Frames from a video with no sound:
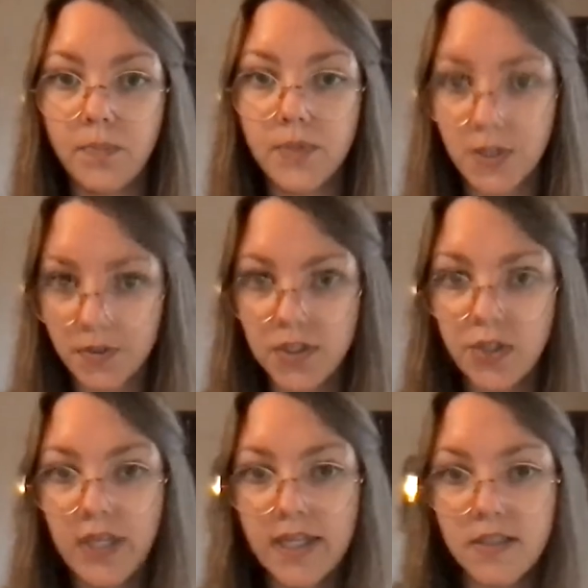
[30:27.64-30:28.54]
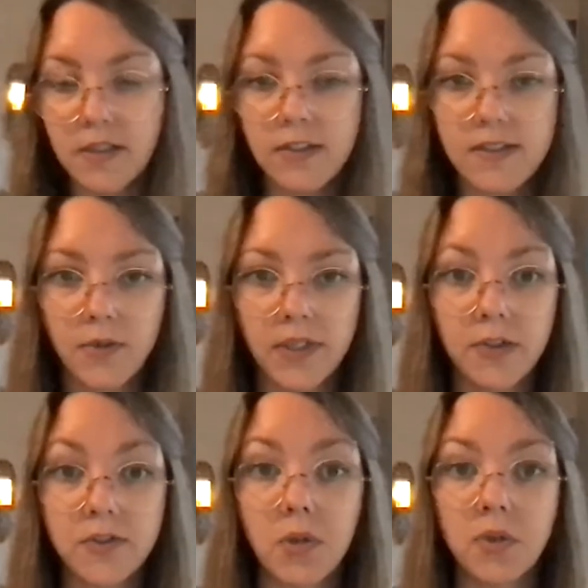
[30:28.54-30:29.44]
so there's 2 gates in her
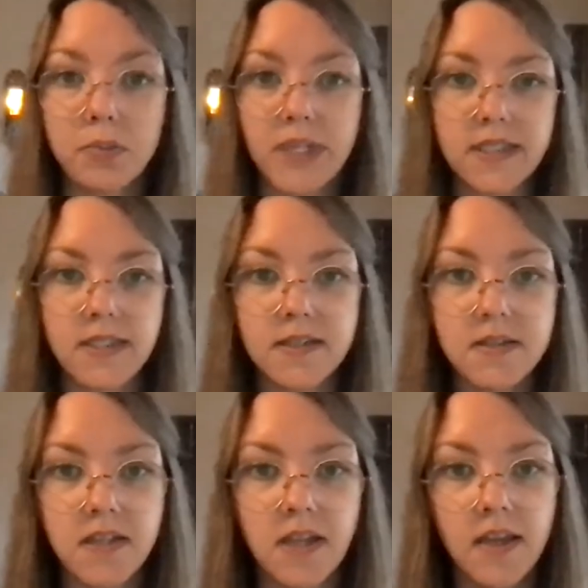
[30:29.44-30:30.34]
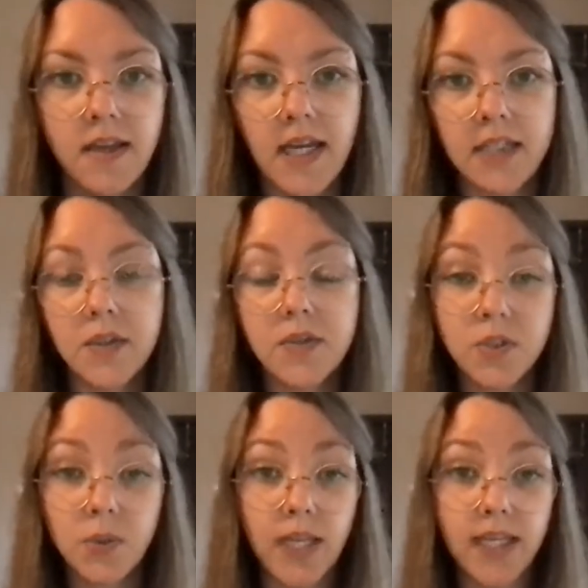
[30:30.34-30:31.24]
solar plexus. And those
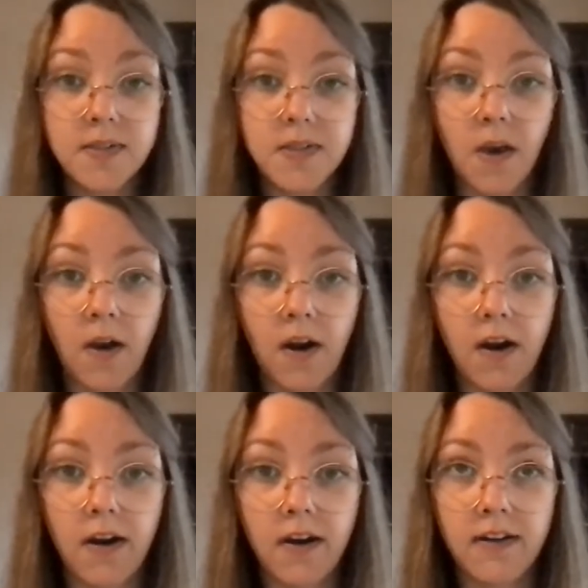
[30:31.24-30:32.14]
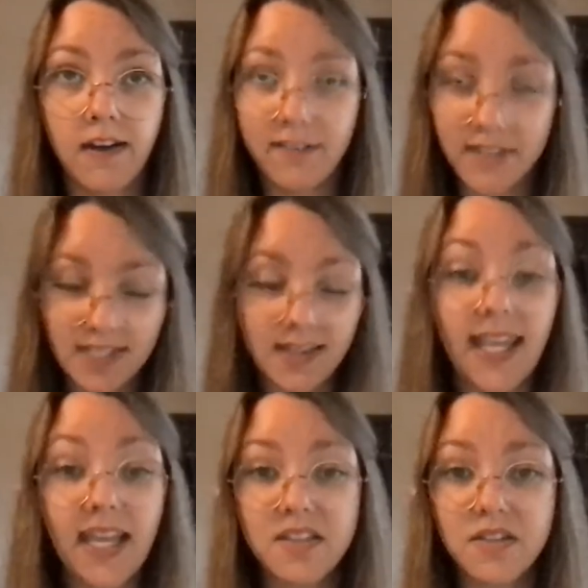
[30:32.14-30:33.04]
2 gates are, obviously the
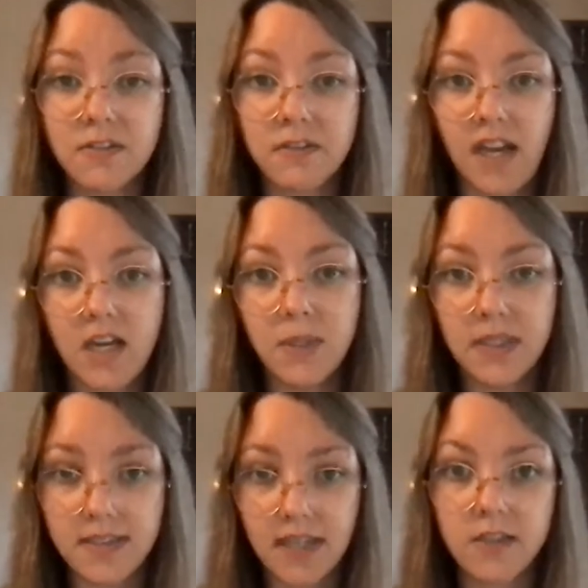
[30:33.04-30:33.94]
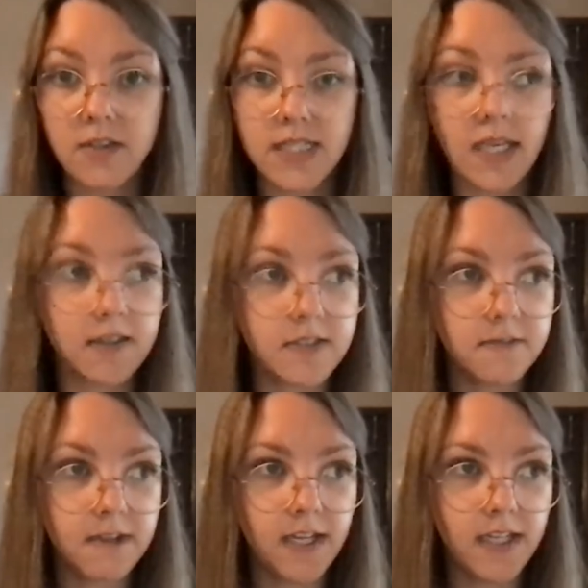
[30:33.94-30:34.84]
gates are defined, but the center is
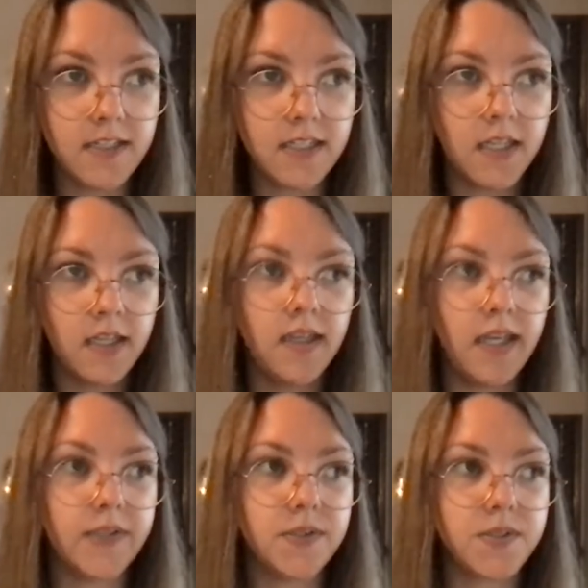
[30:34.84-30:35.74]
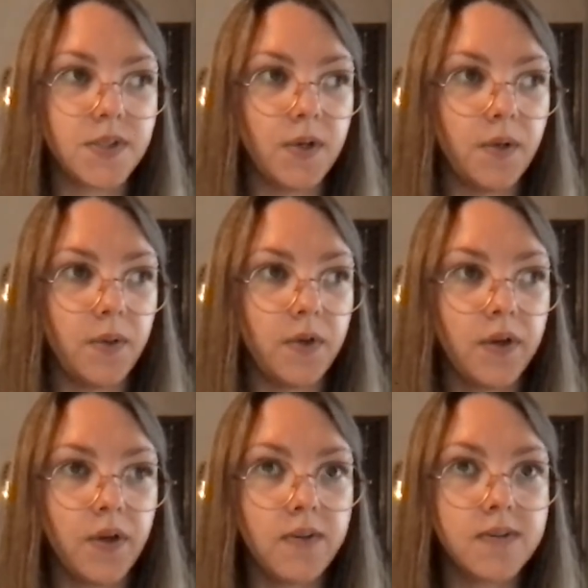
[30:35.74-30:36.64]
undefined. And so
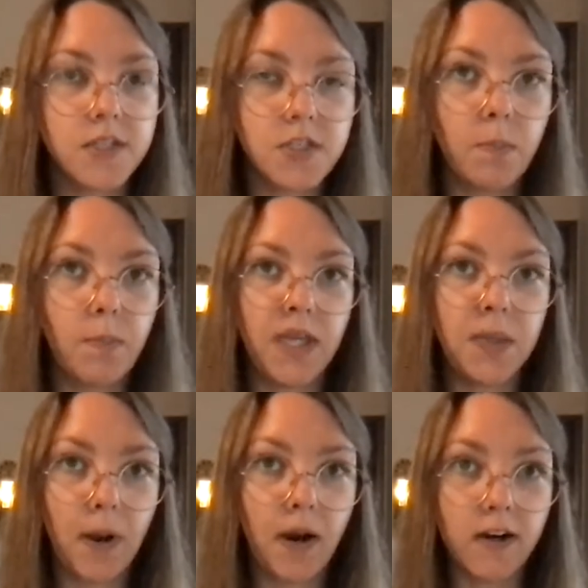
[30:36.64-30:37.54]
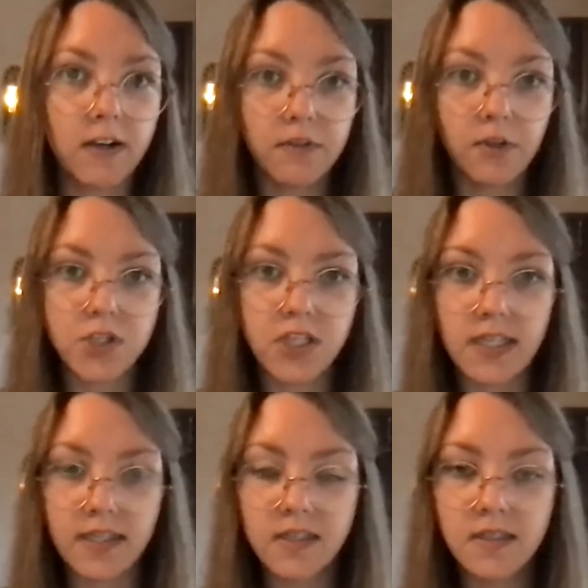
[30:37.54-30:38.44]
such a big part of who she
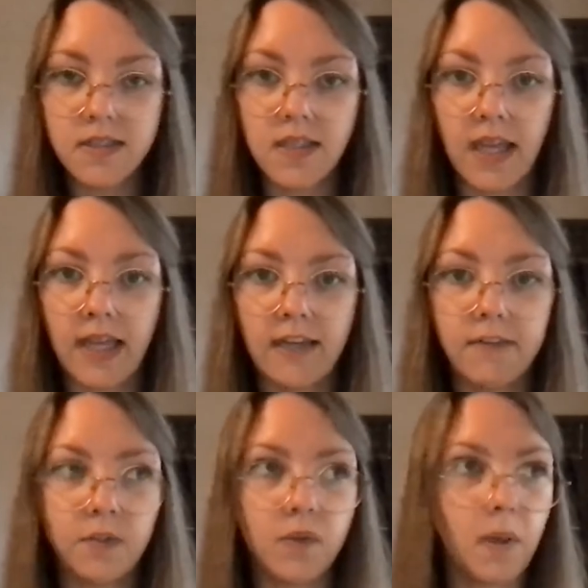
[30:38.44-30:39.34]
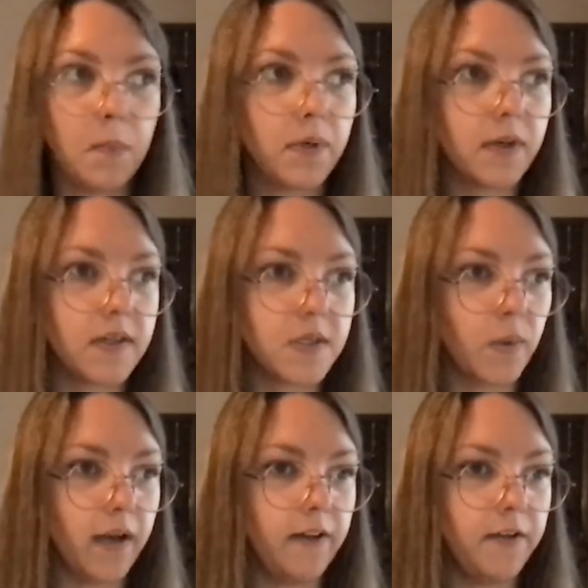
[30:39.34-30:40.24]
is. And if you remember as
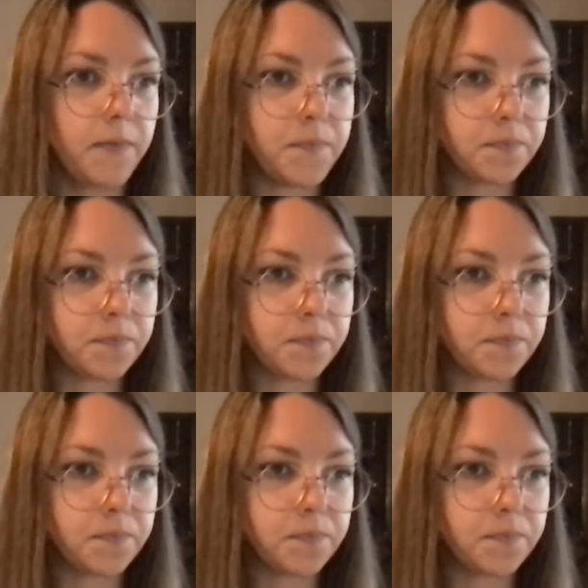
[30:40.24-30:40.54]
well,